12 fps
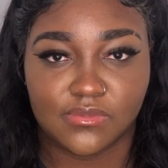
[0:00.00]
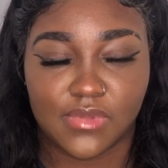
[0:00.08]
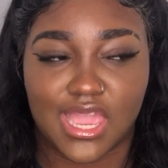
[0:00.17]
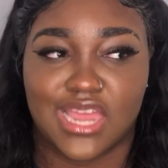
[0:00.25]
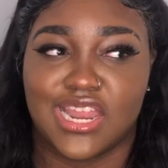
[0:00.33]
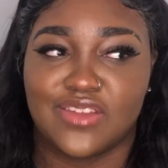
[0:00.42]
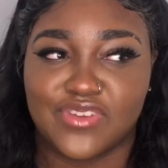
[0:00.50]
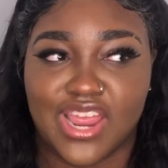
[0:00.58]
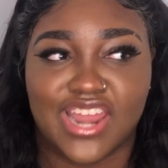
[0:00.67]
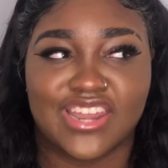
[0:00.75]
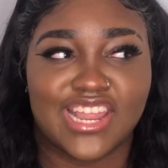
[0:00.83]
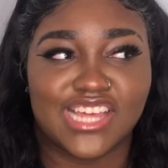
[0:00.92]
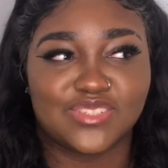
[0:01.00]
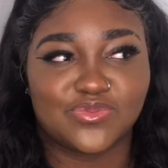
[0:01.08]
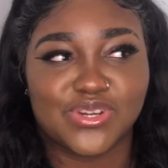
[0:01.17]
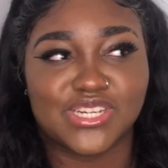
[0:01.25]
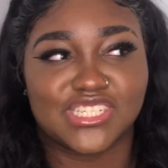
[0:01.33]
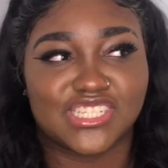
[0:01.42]
And that's where
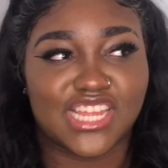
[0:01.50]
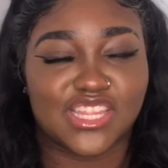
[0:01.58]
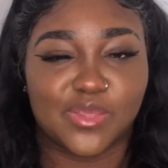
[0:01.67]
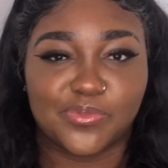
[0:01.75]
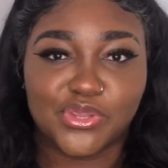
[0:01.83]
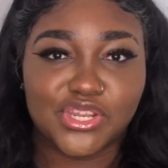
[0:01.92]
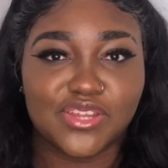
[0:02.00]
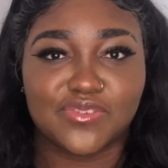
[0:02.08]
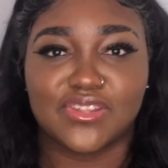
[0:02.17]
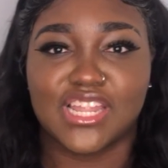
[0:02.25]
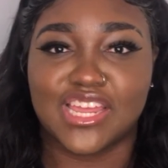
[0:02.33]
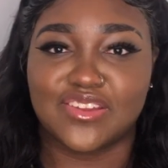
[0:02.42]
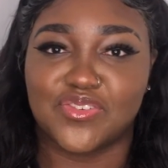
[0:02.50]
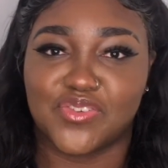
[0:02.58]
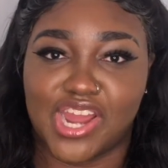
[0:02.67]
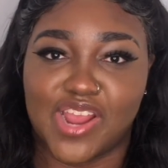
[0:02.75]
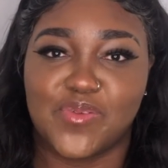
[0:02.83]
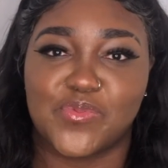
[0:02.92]
it's just like the beauty of life, right?